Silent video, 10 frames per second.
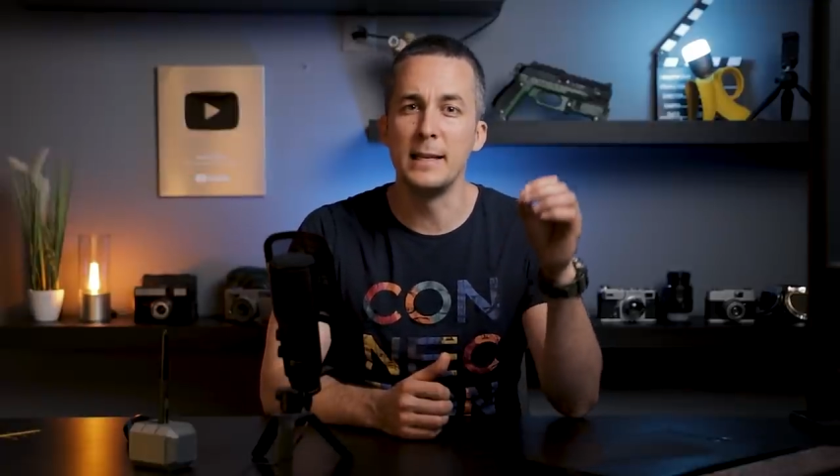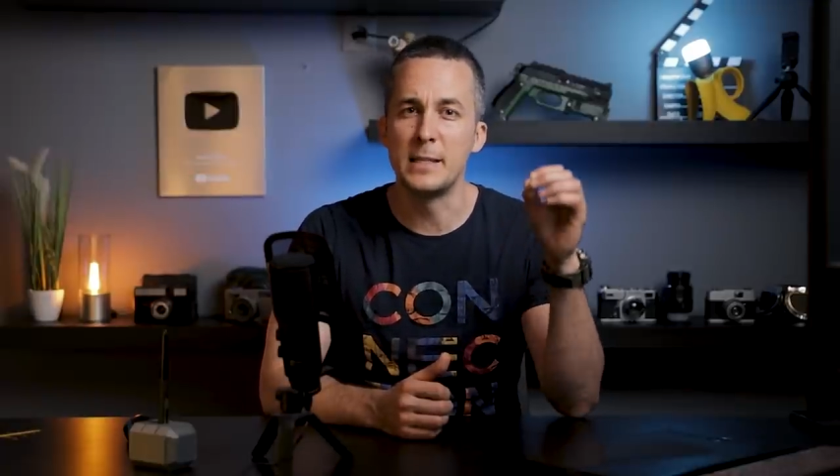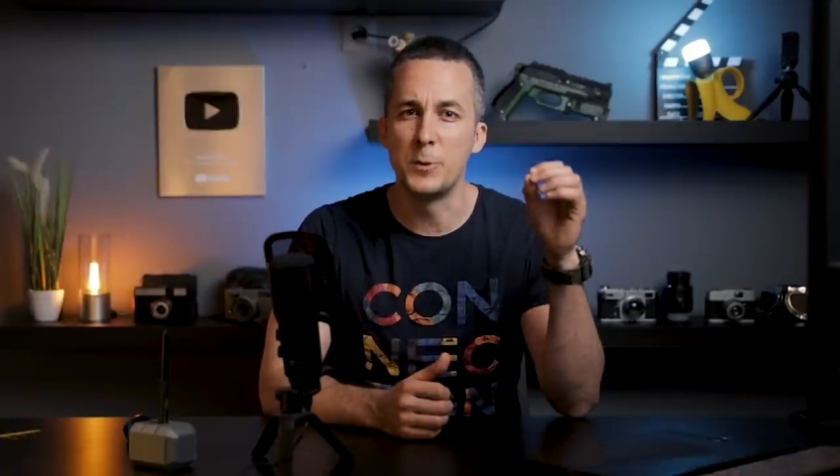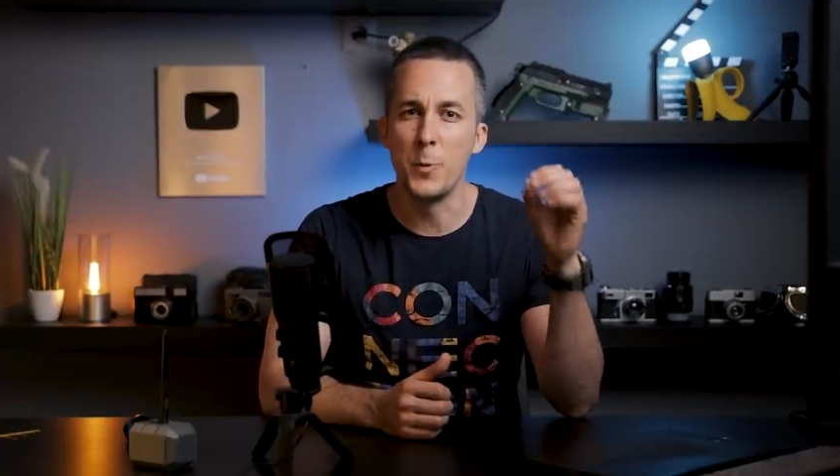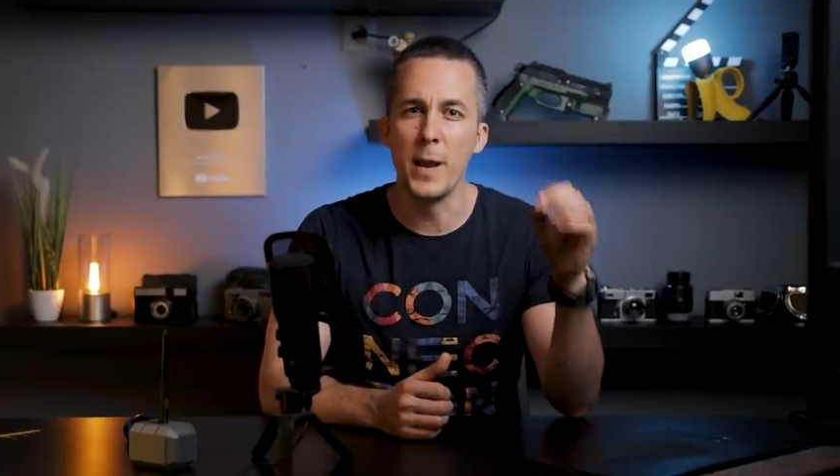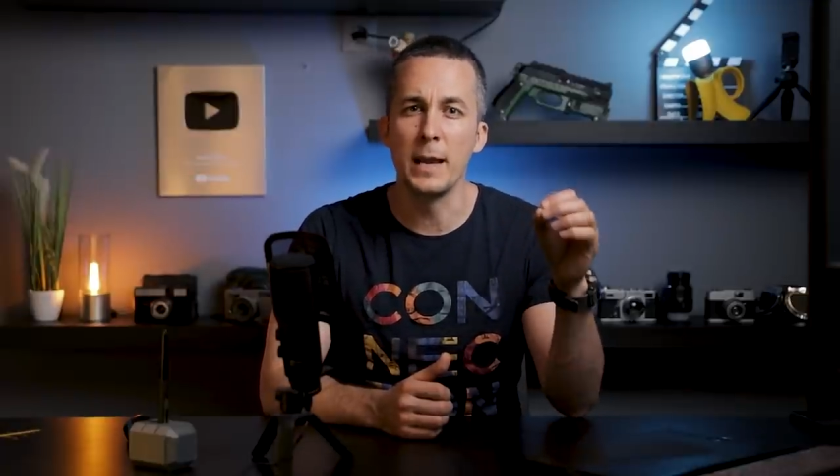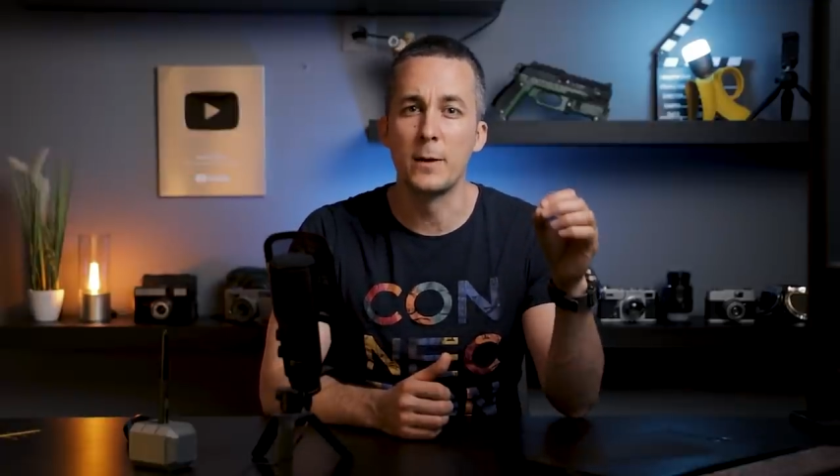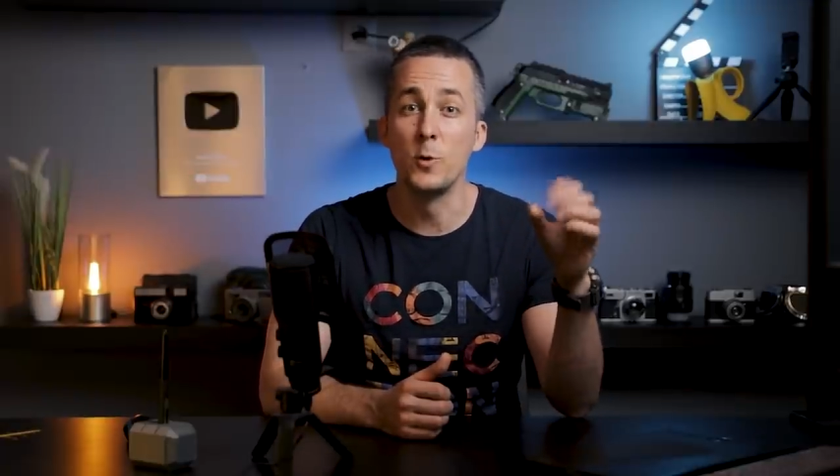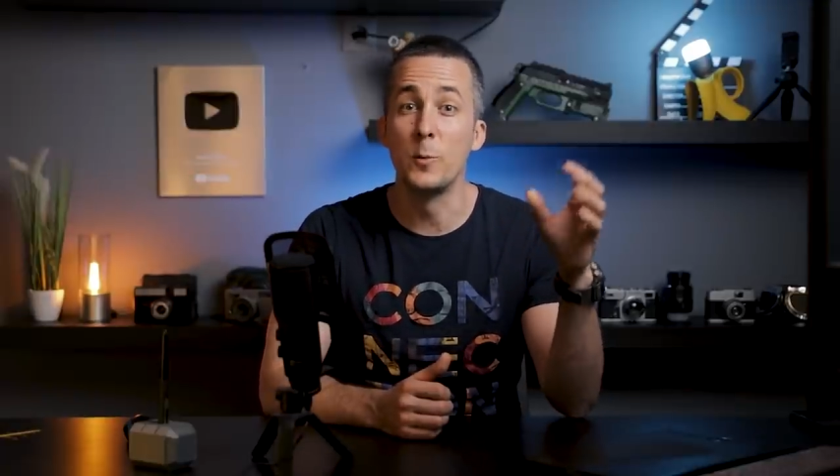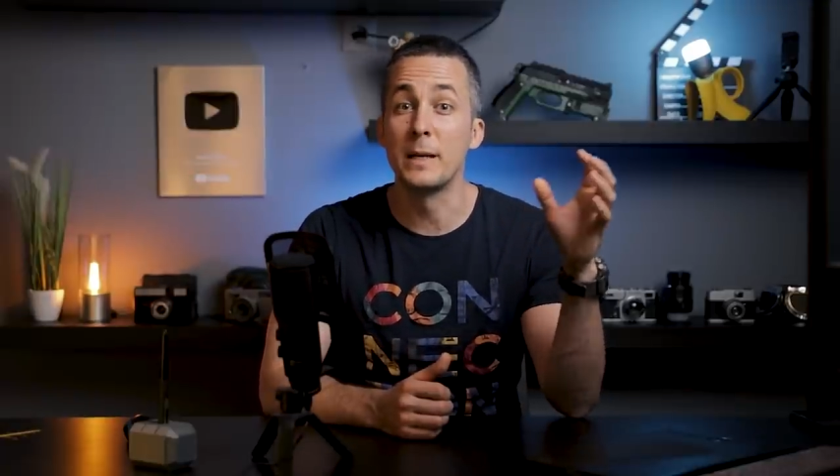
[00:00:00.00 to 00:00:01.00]
this really
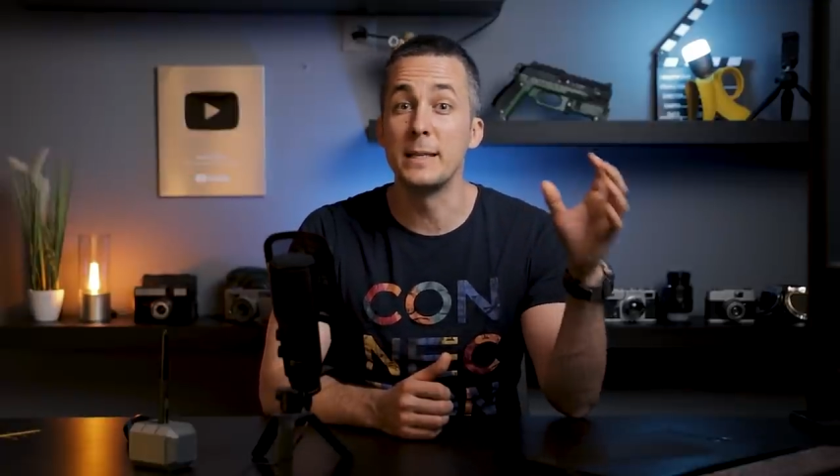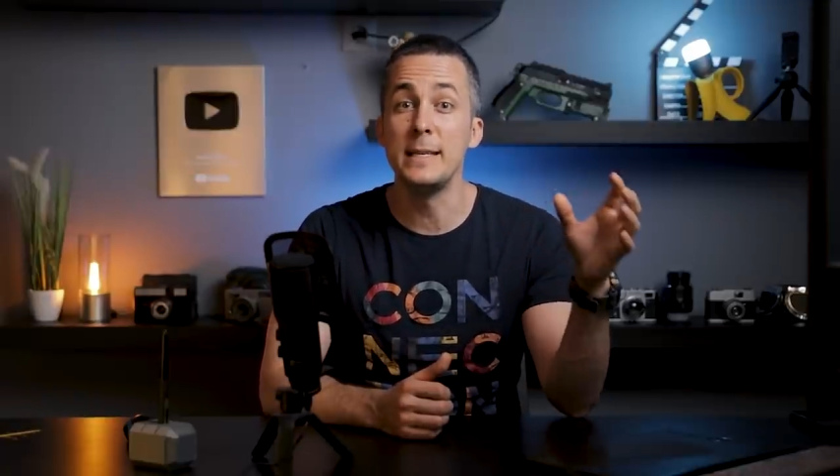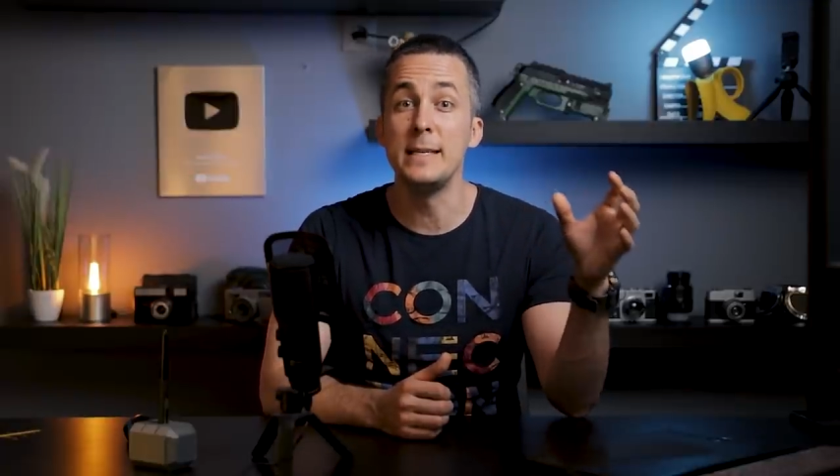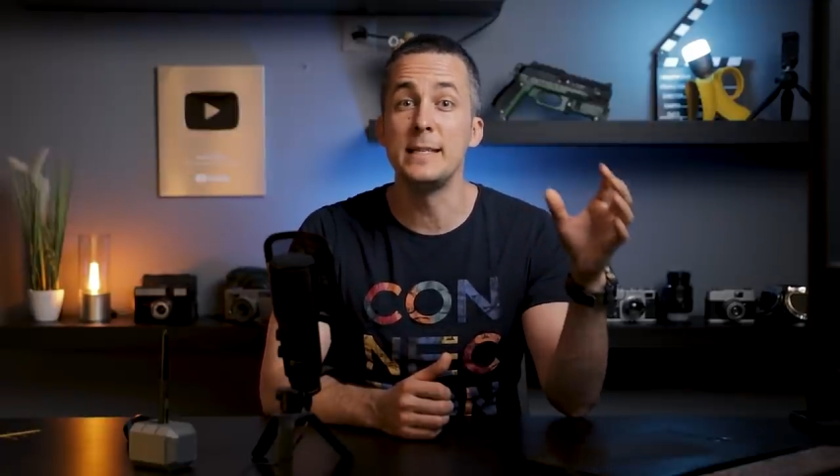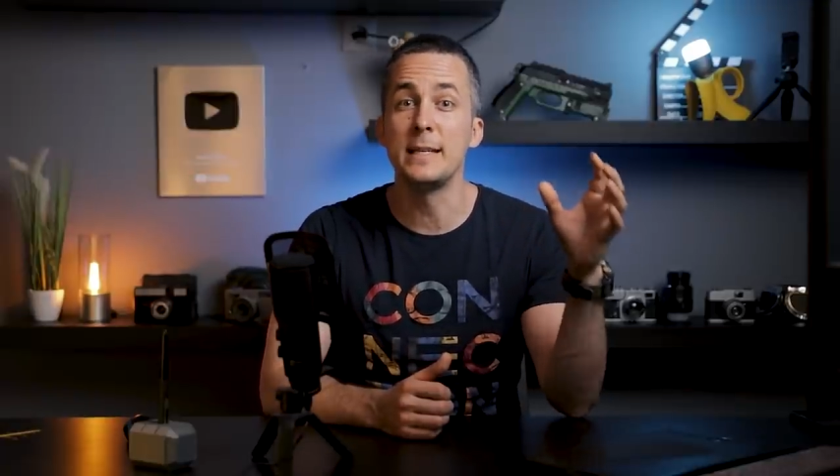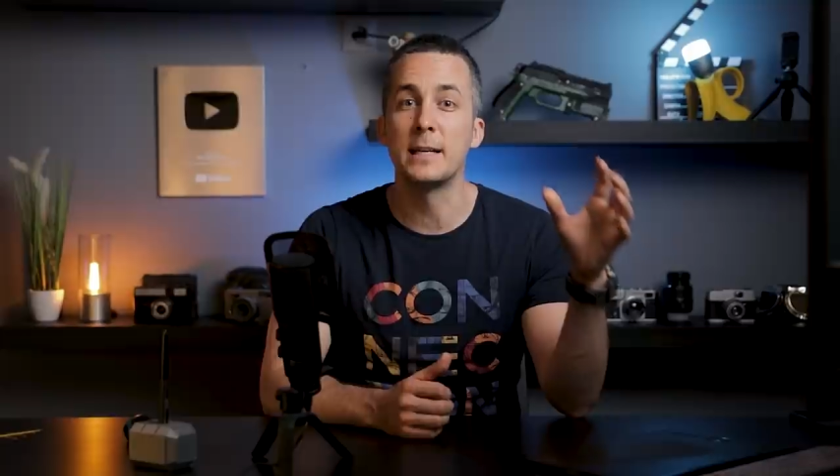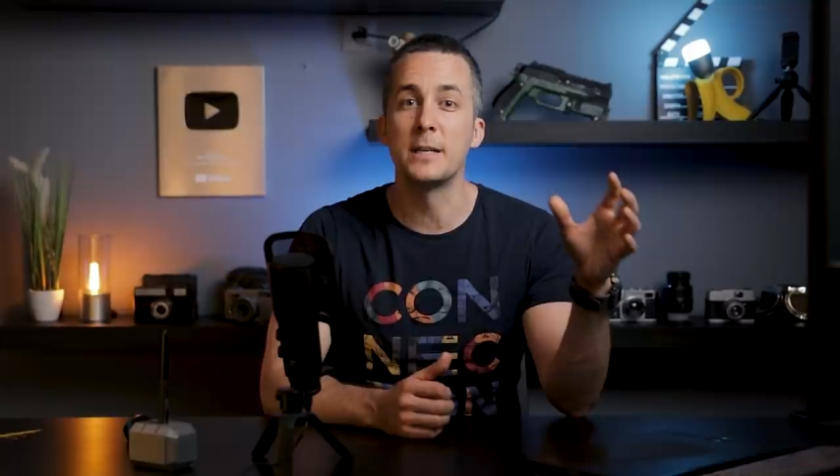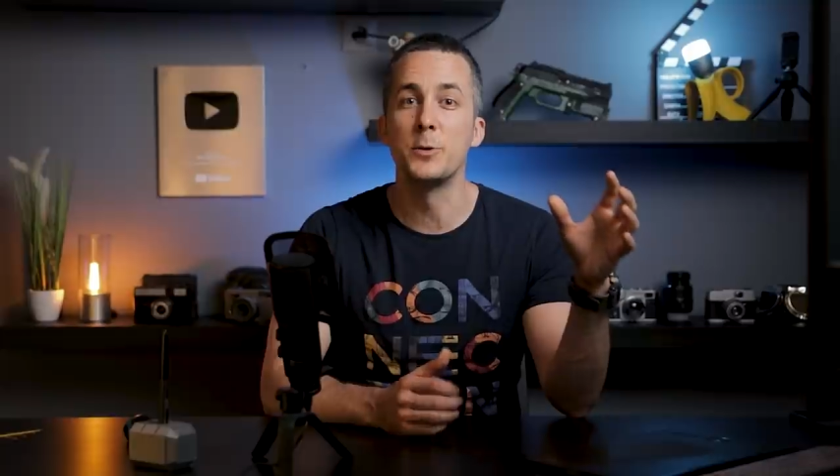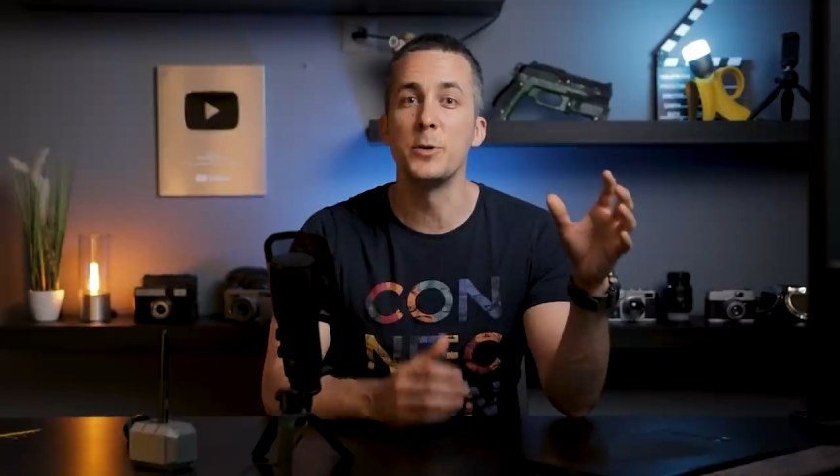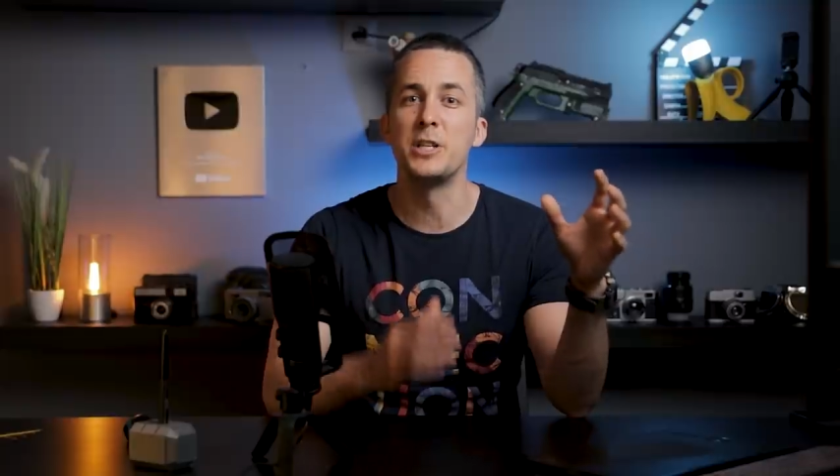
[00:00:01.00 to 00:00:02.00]
cool but easy,
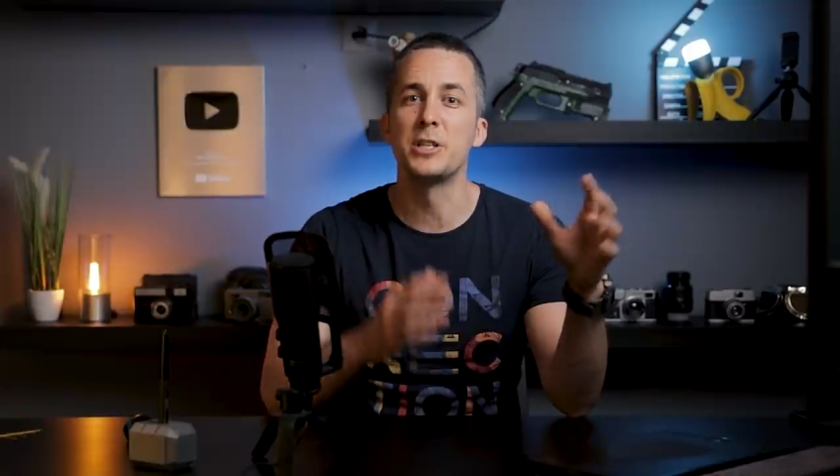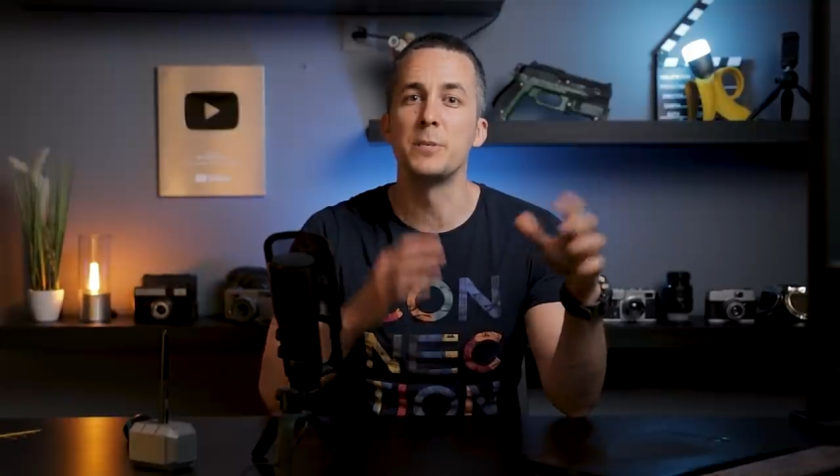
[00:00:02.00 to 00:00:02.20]
cartoonish,